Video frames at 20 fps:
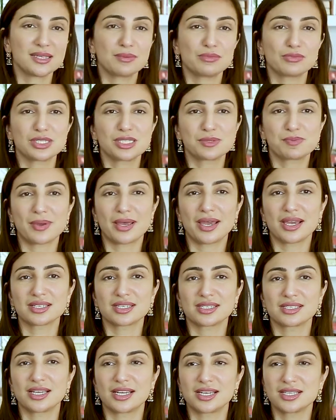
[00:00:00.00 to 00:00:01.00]
some respect
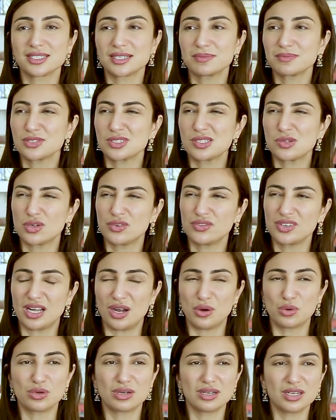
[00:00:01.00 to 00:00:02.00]
and getting some sort of an
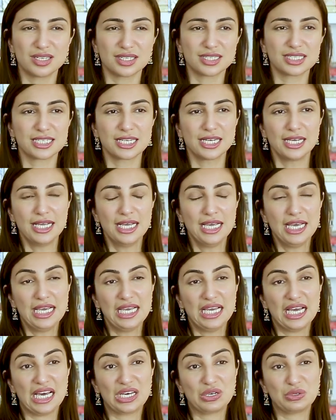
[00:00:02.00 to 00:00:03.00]
outlet,
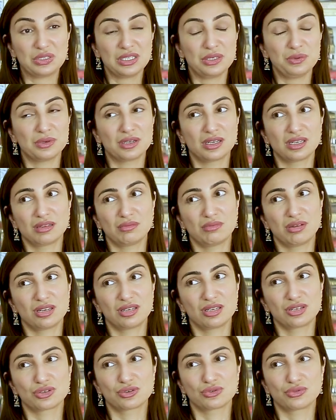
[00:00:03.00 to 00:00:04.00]
I don't think we're
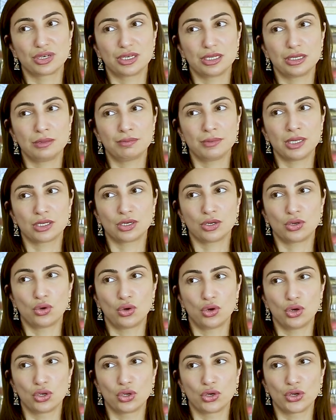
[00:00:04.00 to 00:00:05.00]
anybody to really make a
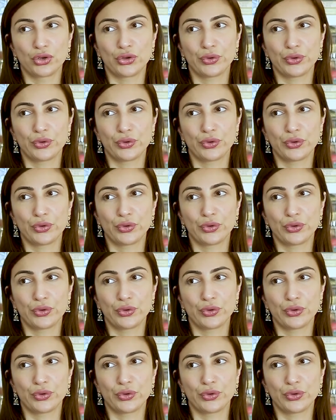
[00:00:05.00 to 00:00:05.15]
call on.